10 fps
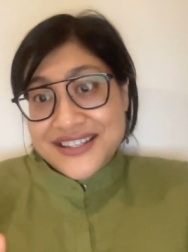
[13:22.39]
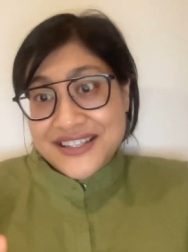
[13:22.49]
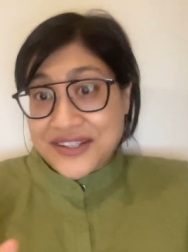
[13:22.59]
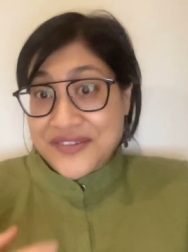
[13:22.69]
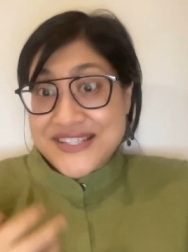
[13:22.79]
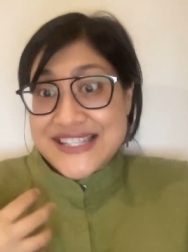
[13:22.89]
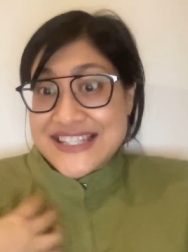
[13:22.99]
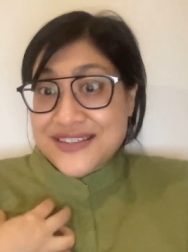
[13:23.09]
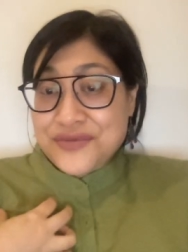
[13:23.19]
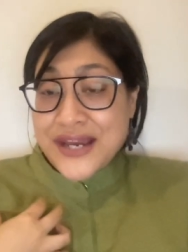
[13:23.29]
You know, this
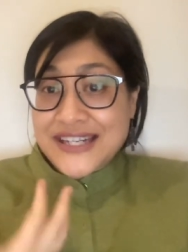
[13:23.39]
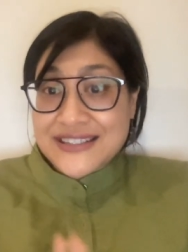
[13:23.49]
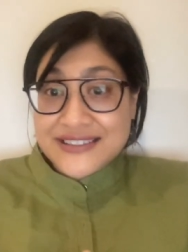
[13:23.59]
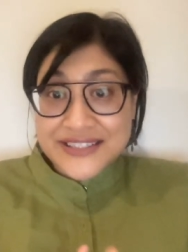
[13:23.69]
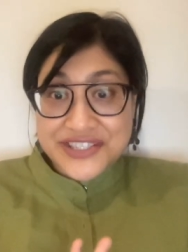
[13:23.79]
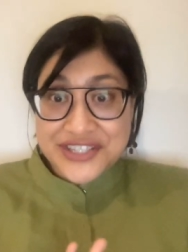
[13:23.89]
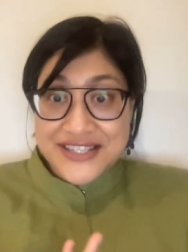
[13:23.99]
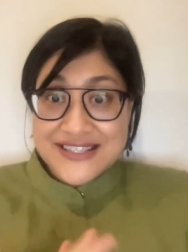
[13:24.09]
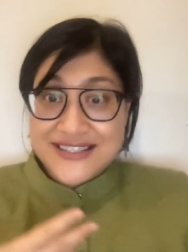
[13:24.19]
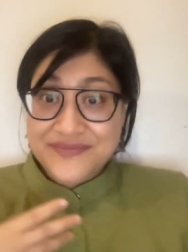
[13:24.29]
is radical
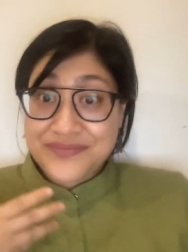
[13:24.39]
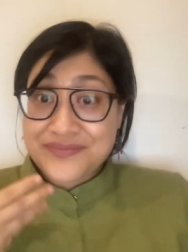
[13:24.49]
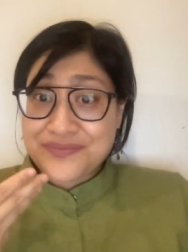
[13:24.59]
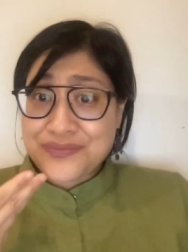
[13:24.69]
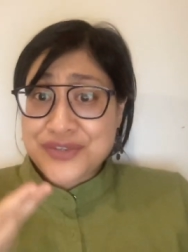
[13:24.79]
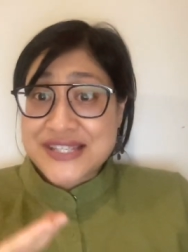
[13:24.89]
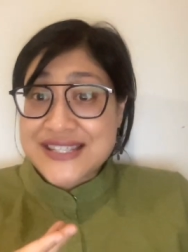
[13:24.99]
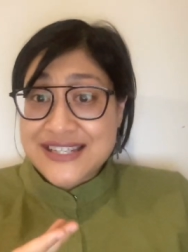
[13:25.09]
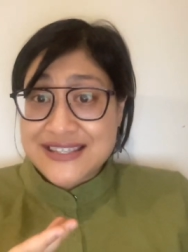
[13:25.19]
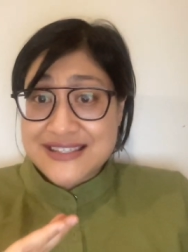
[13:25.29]
indigenous
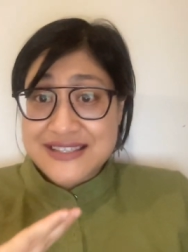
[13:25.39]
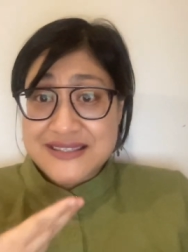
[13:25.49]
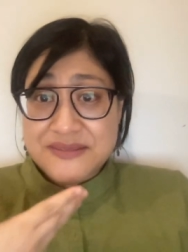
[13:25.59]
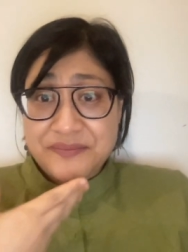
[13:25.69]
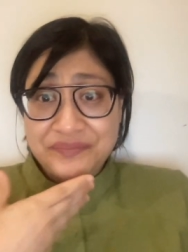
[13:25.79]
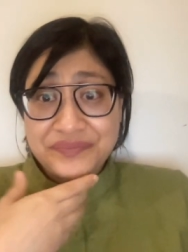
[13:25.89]
resistances.